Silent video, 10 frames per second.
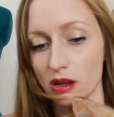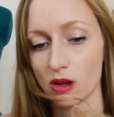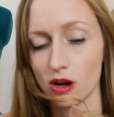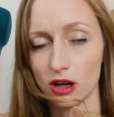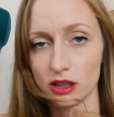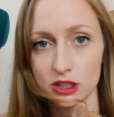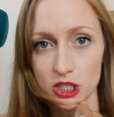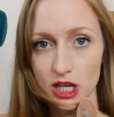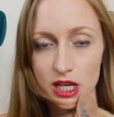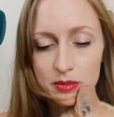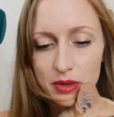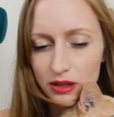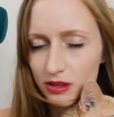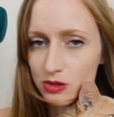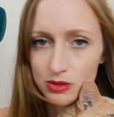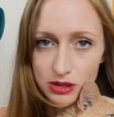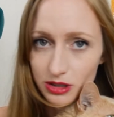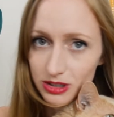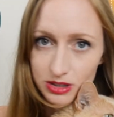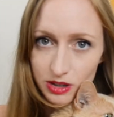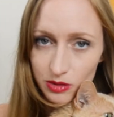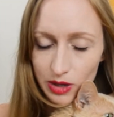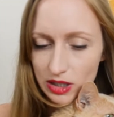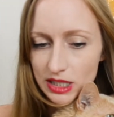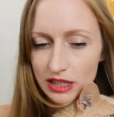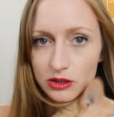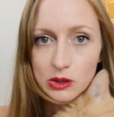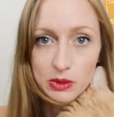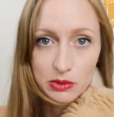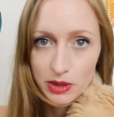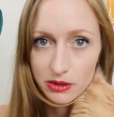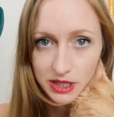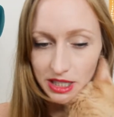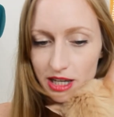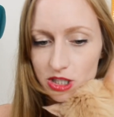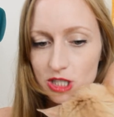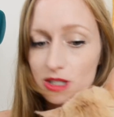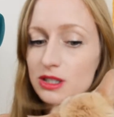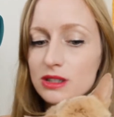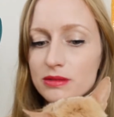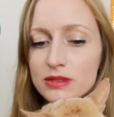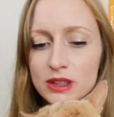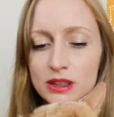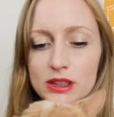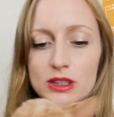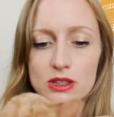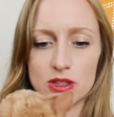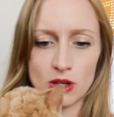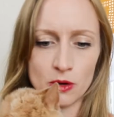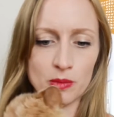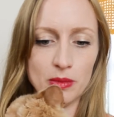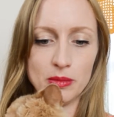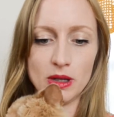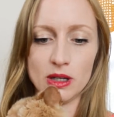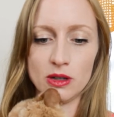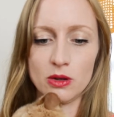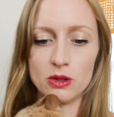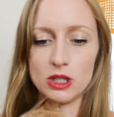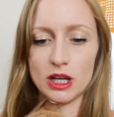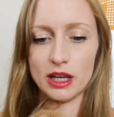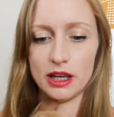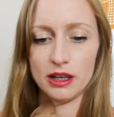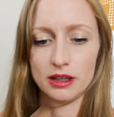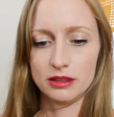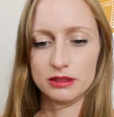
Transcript: long shape, and it's really just a rectangle with rounded edges. So I'm going to crochet,